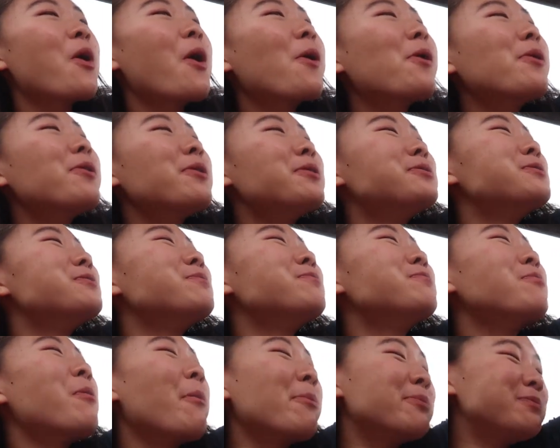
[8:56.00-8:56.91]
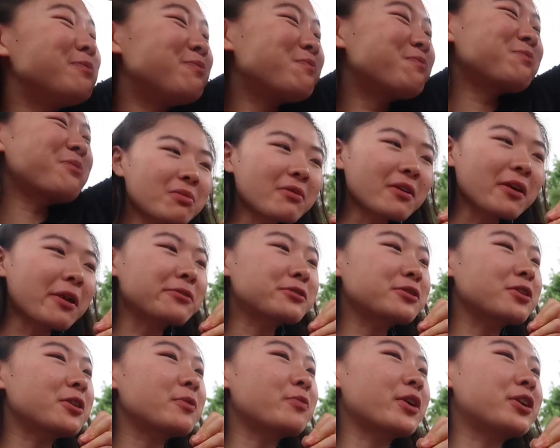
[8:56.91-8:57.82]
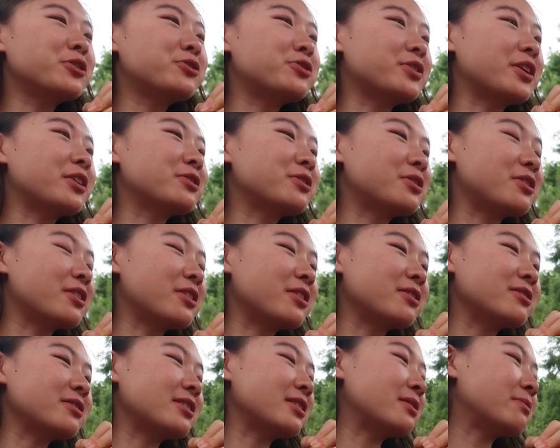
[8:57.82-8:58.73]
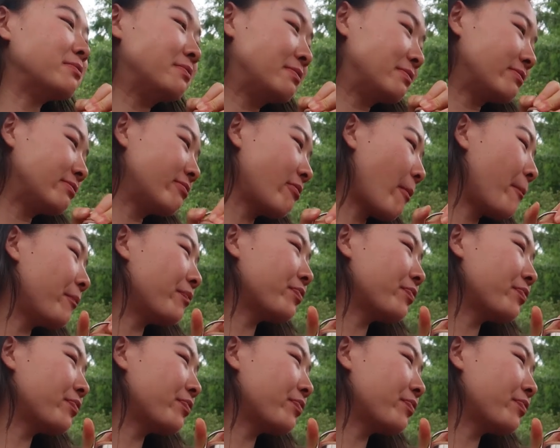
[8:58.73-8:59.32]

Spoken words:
I was gonna bring drinks and then I was like, mm-mm.